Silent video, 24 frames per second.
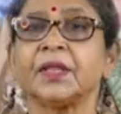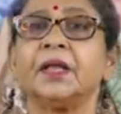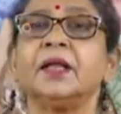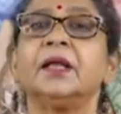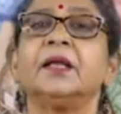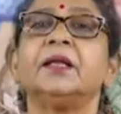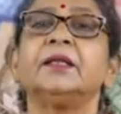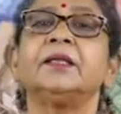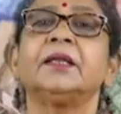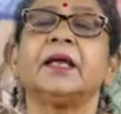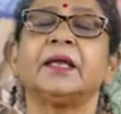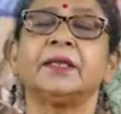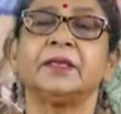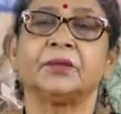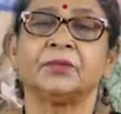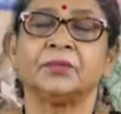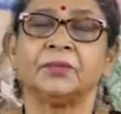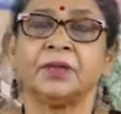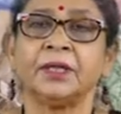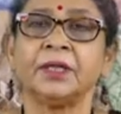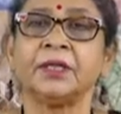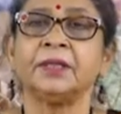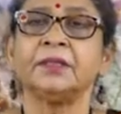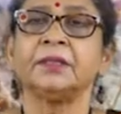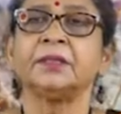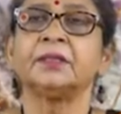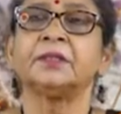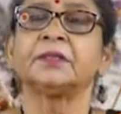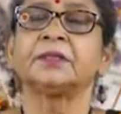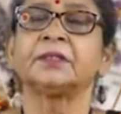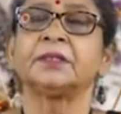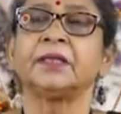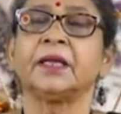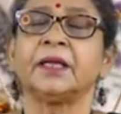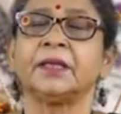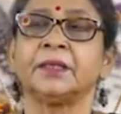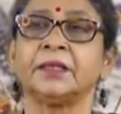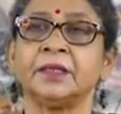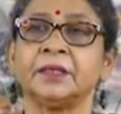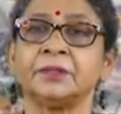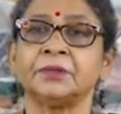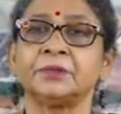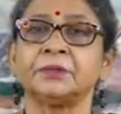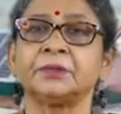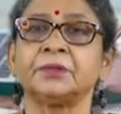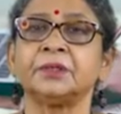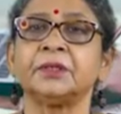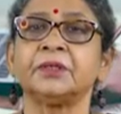Like wealth, like
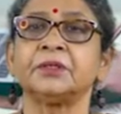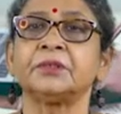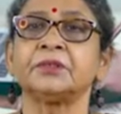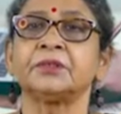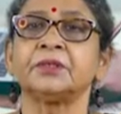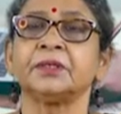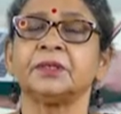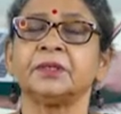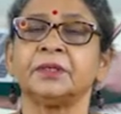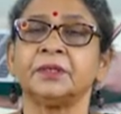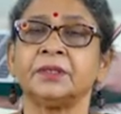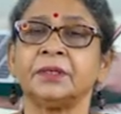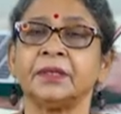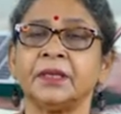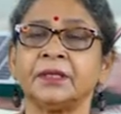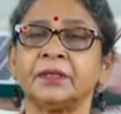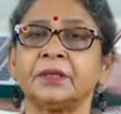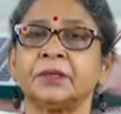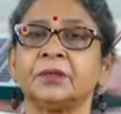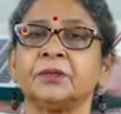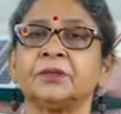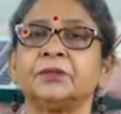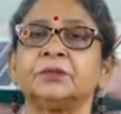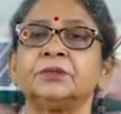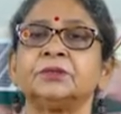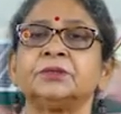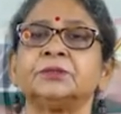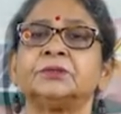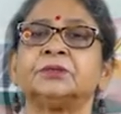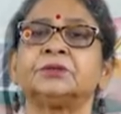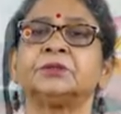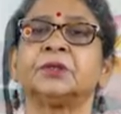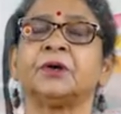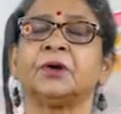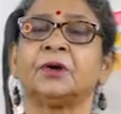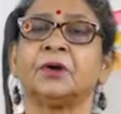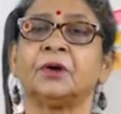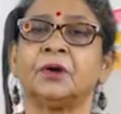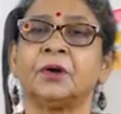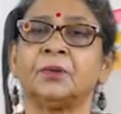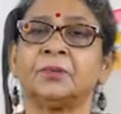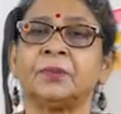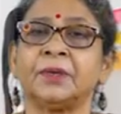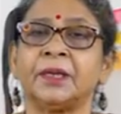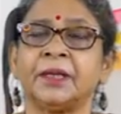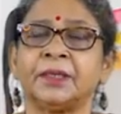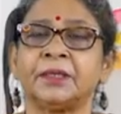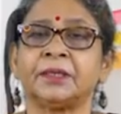education, like a good job,
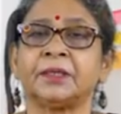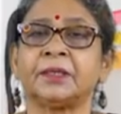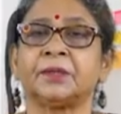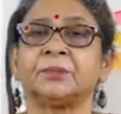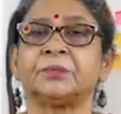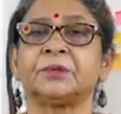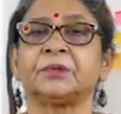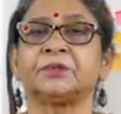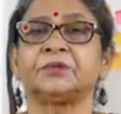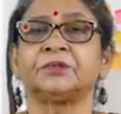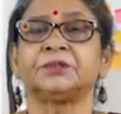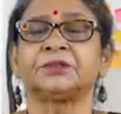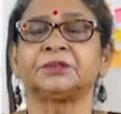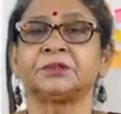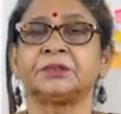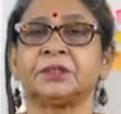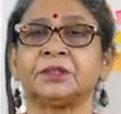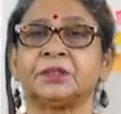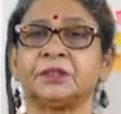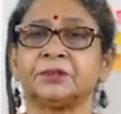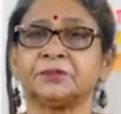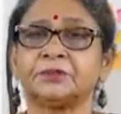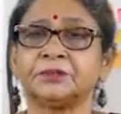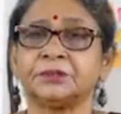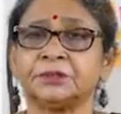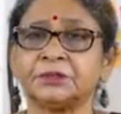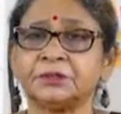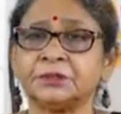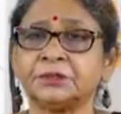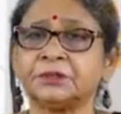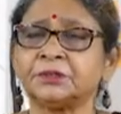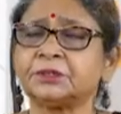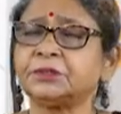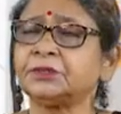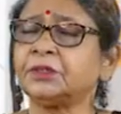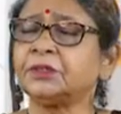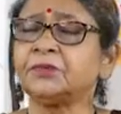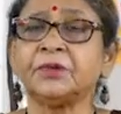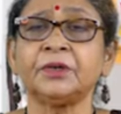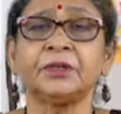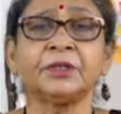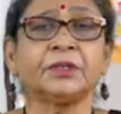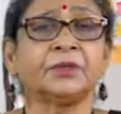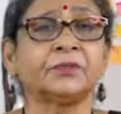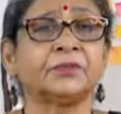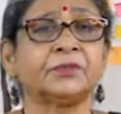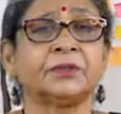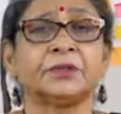like a professional efficiency or
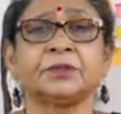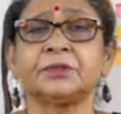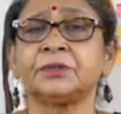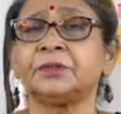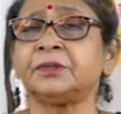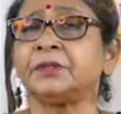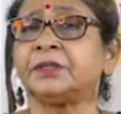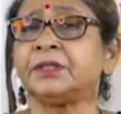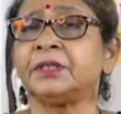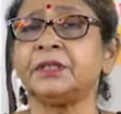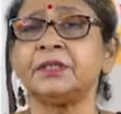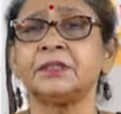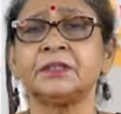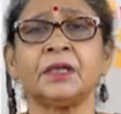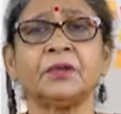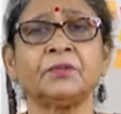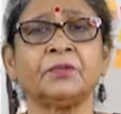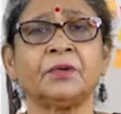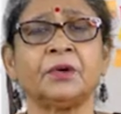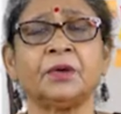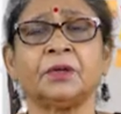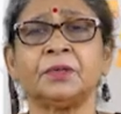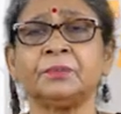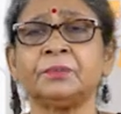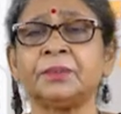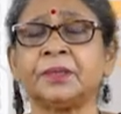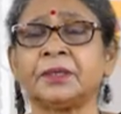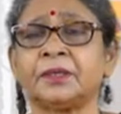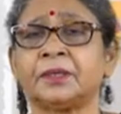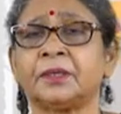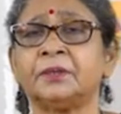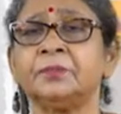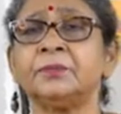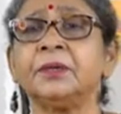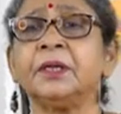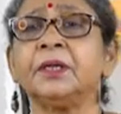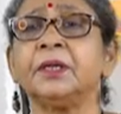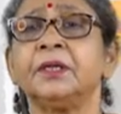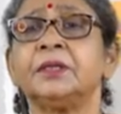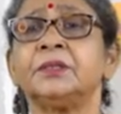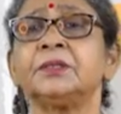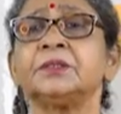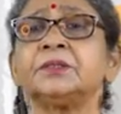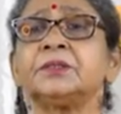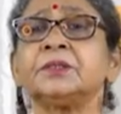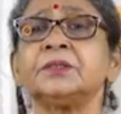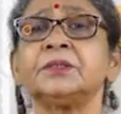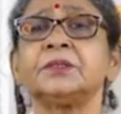whatever. So these have all become
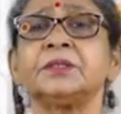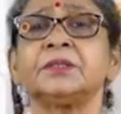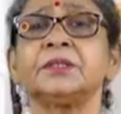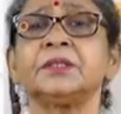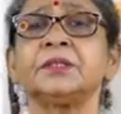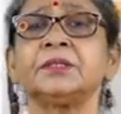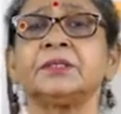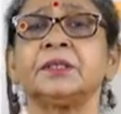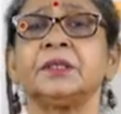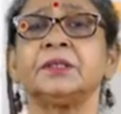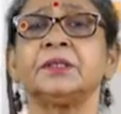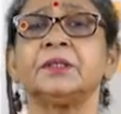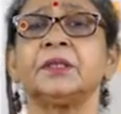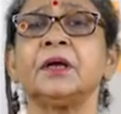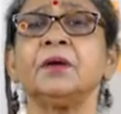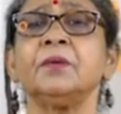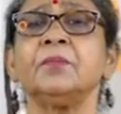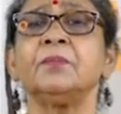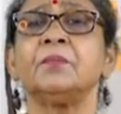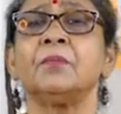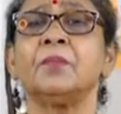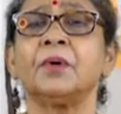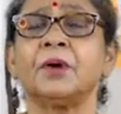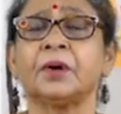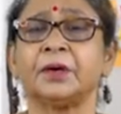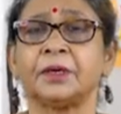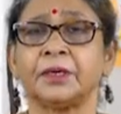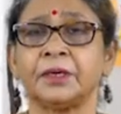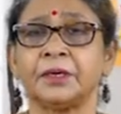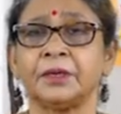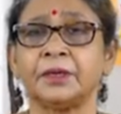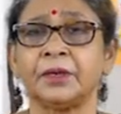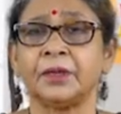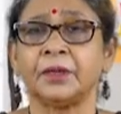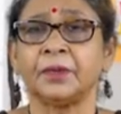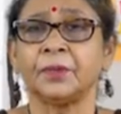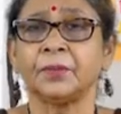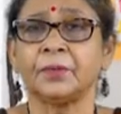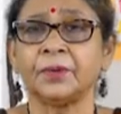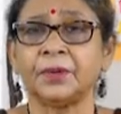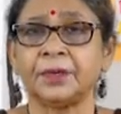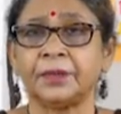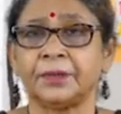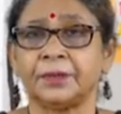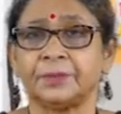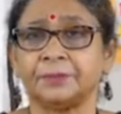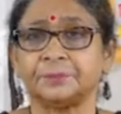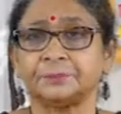resources in the modern day world.
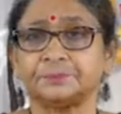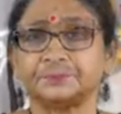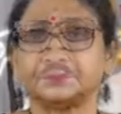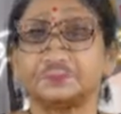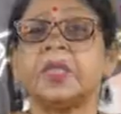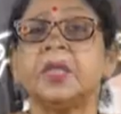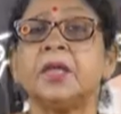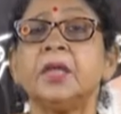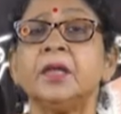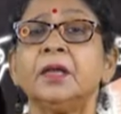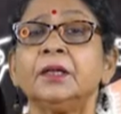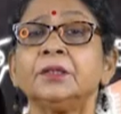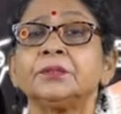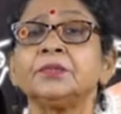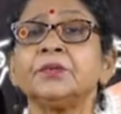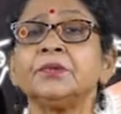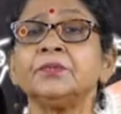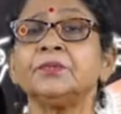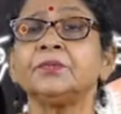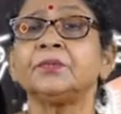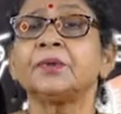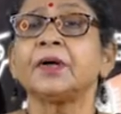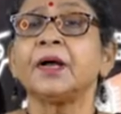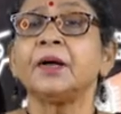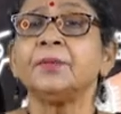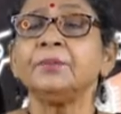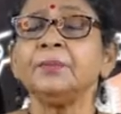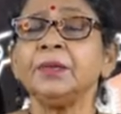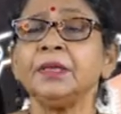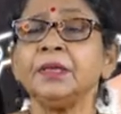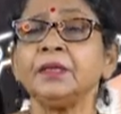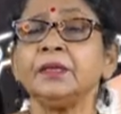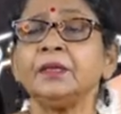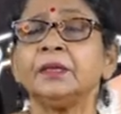So coming